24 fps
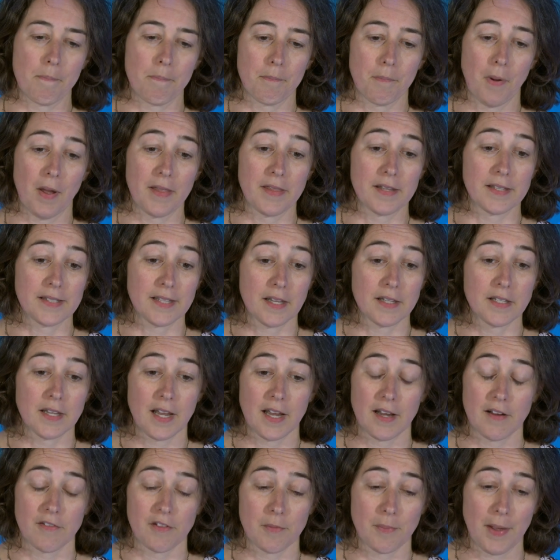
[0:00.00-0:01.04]
By the
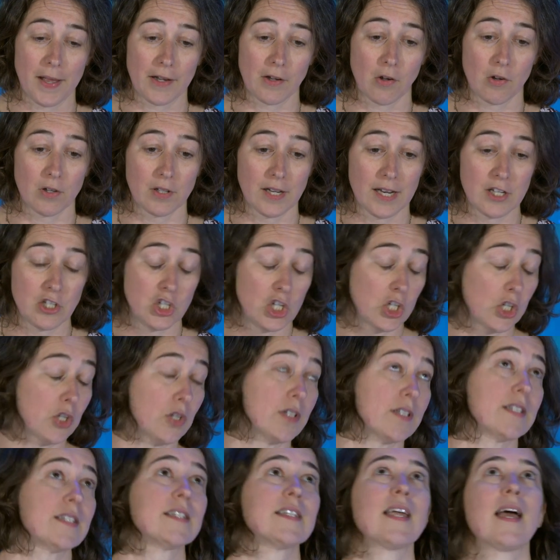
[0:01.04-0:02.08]
Sunday of the bank holiday, she
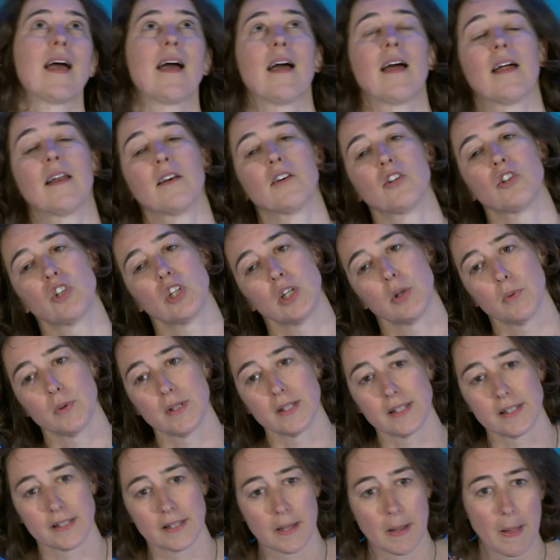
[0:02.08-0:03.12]
couldn't stand. She
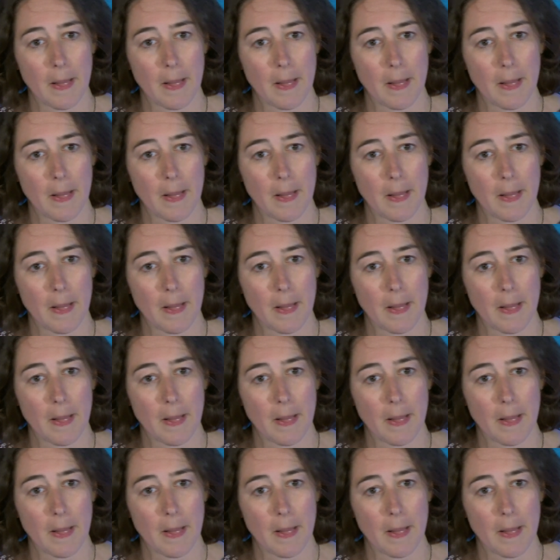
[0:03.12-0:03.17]
was